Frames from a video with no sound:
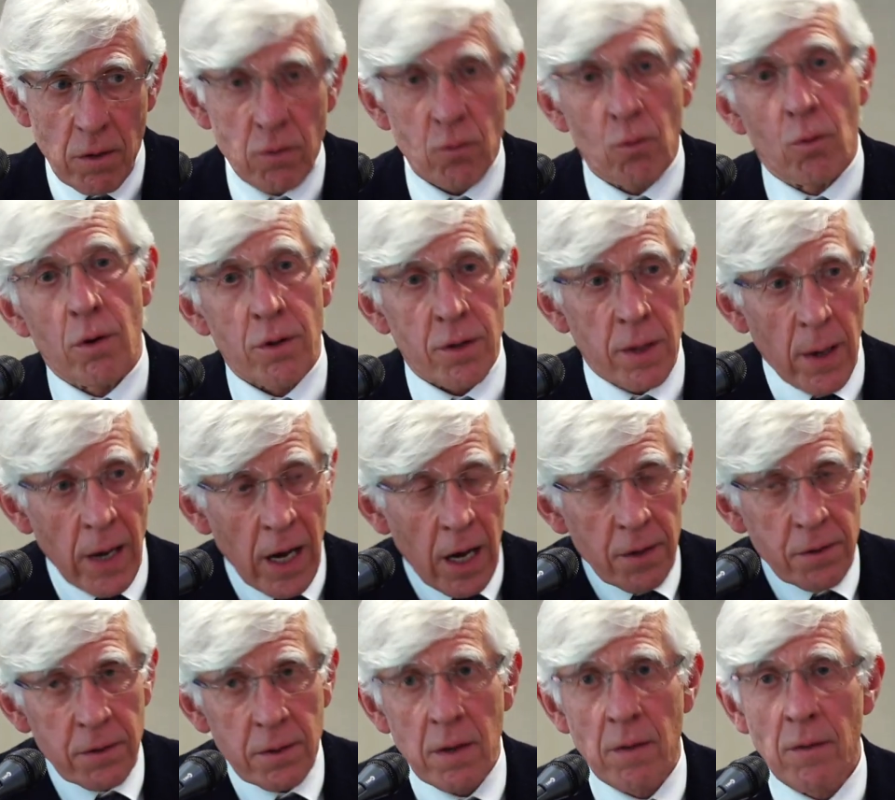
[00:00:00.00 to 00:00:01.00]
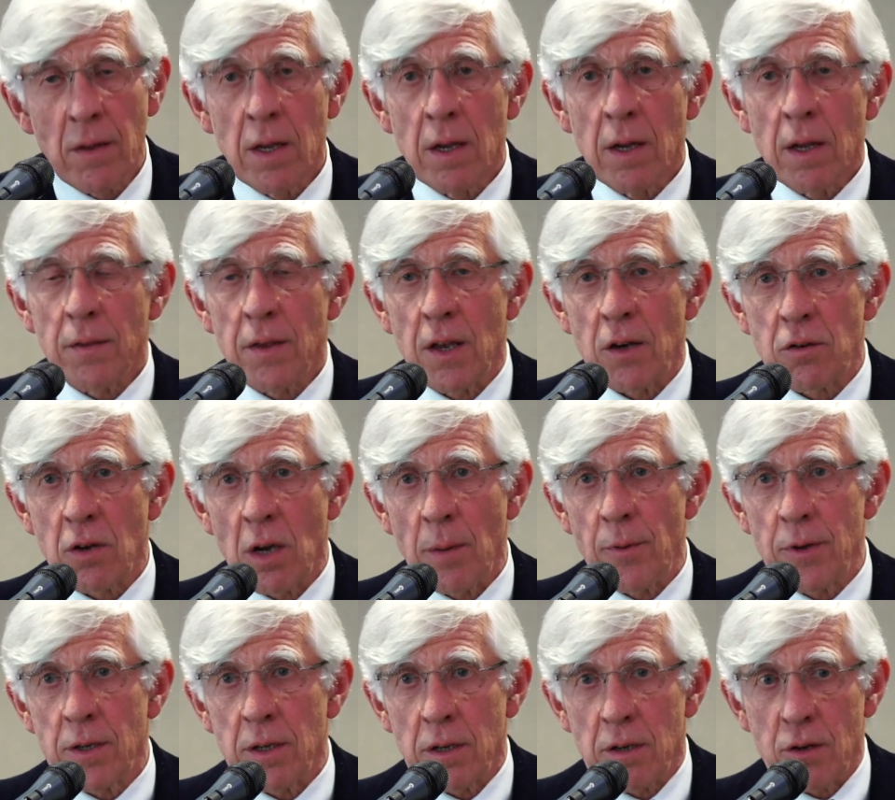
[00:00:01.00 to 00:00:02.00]
Straw. So I asked the
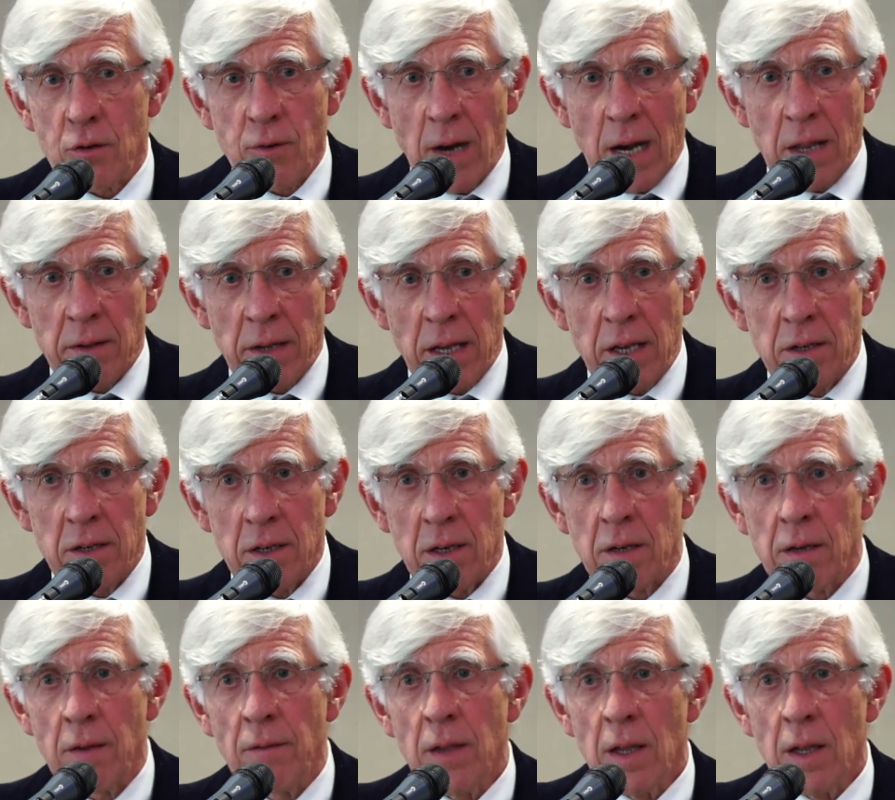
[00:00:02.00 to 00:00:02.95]
interpreter to translate it.